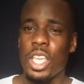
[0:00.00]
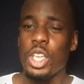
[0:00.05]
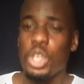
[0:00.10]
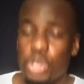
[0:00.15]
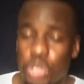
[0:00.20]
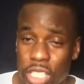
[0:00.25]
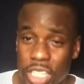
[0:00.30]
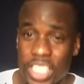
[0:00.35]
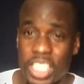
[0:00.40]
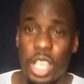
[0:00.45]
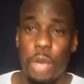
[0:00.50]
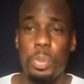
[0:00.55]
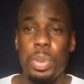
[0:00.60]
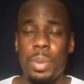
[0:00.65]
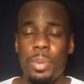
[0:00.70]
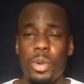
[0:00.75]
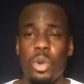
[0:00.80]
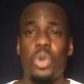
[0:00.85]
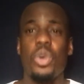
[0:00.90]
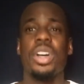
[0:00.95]
You see, some
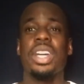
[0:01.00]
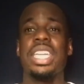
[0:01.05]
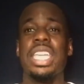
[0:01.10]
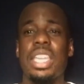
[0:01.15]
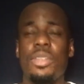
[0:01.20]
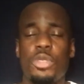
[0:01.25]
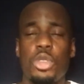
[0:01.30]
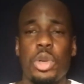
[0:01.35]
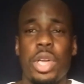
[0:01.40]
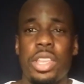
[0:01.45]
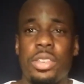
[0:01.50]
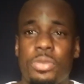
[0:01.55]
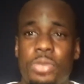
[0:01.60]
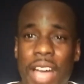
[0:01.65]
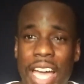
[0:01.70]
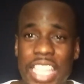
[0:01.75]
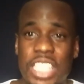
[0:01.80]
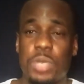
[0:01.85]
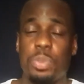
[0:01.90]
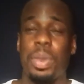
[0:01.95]
people will give you
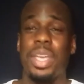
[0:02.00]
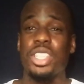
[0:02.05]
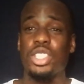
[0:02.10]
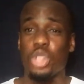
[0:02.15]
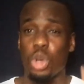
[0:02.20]
advice based